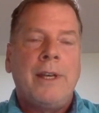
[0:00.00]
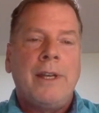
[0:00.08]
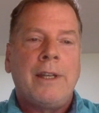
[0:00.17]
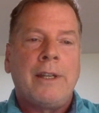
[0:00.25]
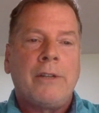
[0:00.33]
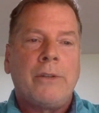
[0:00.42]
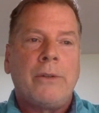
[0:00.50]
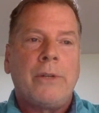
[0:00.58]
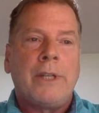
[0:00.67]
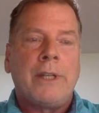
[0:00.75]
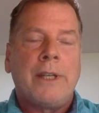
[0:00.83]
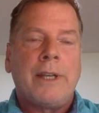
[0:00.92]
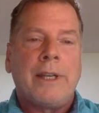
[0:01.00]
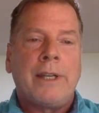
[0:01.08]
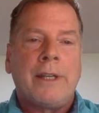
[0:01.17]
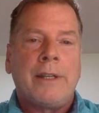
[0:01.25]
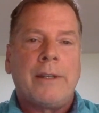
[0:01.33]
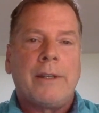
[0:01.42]
including
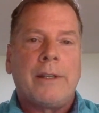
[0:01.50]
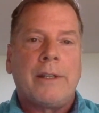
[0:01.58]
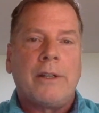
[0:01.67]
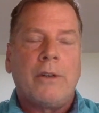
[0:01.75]
getting the